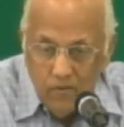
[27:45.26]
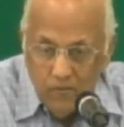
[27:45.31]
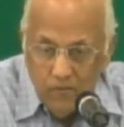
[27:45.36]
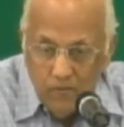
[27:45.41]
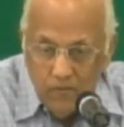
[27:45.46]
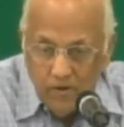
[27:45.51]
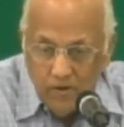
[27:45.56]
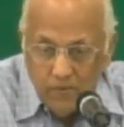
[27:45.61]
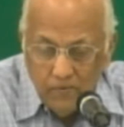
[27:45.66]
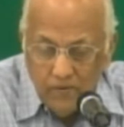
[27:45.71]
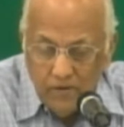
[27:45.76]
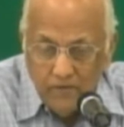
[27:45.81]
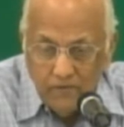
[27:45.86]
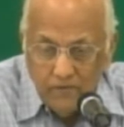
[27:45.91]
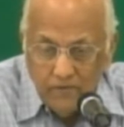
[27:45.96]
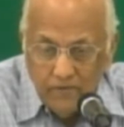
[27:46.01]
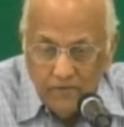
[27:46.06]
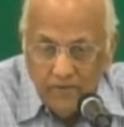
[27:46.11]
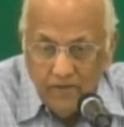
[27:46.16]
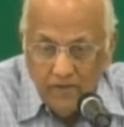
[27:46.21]
what a
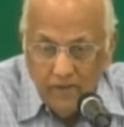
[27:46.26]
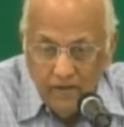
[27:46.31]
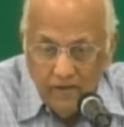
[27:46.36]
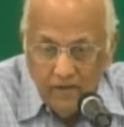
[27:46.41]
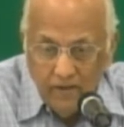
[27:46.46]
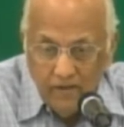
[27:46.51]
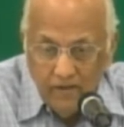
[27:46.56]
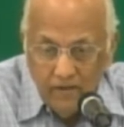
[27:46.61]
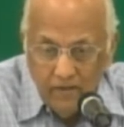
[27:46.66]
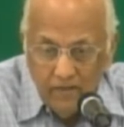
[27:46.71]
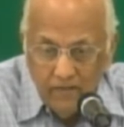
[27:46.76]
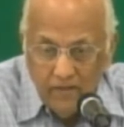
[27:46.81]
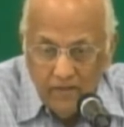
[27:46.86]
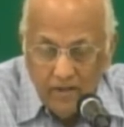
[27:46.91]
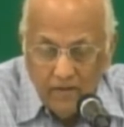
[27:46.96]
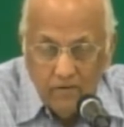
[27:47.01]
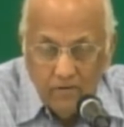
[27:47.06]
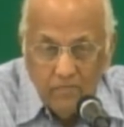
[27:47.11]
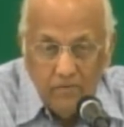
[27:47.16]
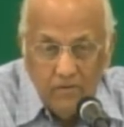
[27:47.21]
wonderful thing if
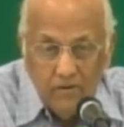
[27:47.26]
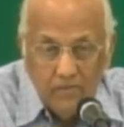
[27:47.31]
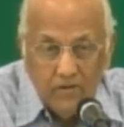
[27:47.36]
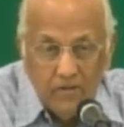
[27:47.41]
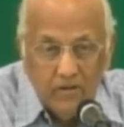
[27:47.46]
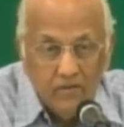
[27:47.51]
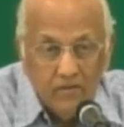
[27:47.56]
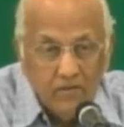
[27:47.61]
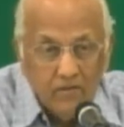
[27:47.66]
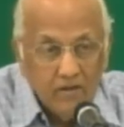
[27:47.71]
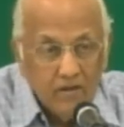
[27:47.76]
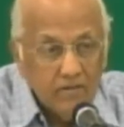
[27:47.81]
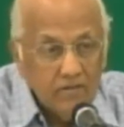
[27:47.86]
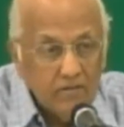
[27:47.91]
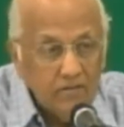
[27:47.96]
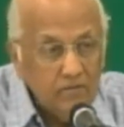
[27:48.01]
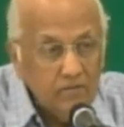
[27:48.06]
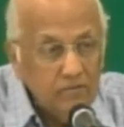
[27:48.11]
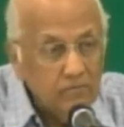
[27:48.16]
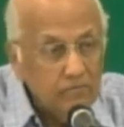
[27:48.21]
that could be written on our
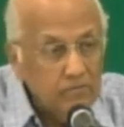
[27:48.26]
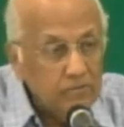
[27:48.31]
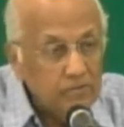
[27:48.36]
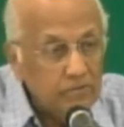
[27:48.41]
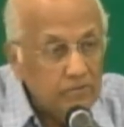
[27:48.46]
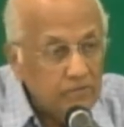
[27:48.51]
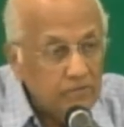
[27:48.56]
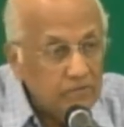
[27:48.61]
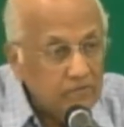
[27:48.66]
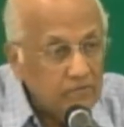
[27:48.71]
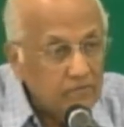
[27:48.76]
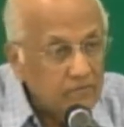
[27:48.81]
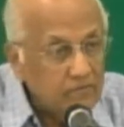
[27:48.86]
tombstone